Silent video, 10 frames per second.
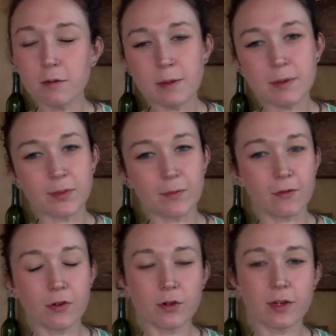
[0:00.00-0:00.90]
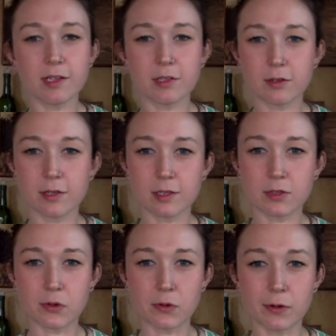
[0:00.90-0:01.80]
maybe some fertilizer in its
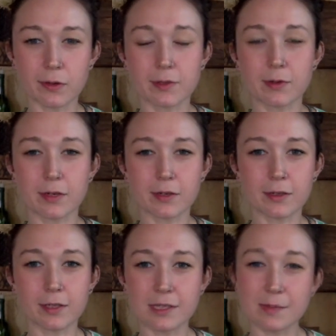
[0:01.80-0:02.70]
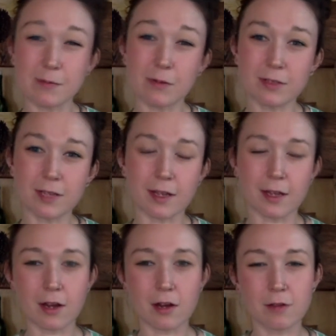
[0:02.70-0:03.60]
soil. It needs to be well taken
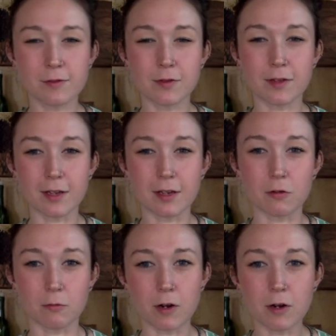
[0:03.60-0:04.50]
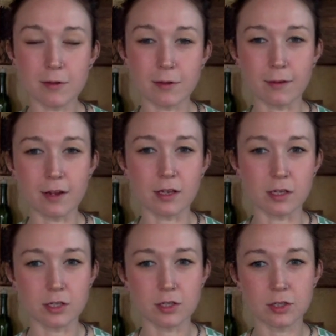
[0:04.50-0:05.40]
care of so that it can grow in the right
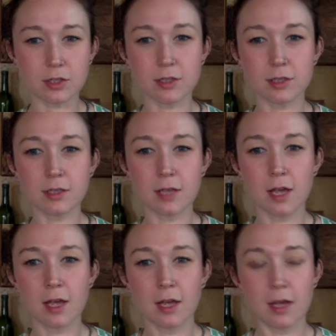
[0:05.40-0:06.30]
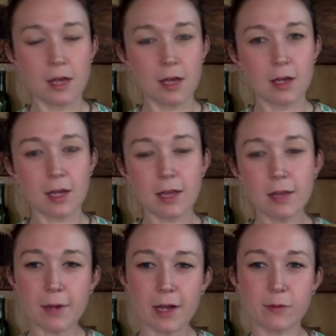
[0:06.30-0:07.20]
conditions. In the
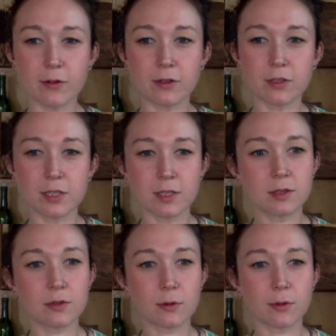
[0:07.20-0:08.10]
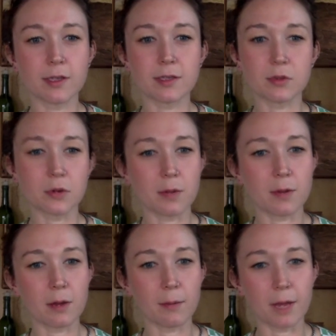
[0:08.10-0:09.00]
Bible, Jesus told a story about
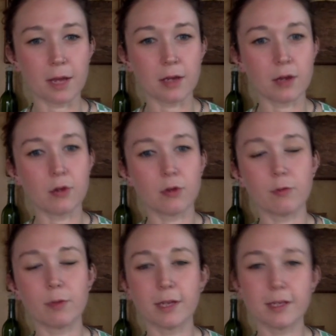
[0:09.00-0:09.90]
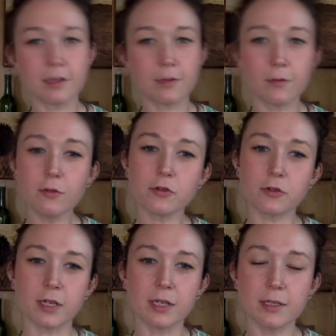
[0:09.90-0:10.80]
a man who planted a fruit
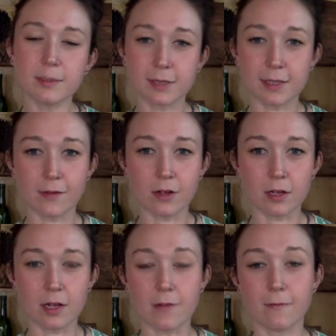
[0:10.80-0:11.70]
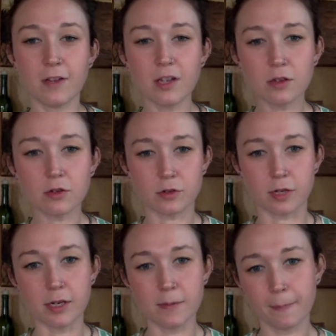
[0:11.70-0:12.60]
tree, specifically a fig tree,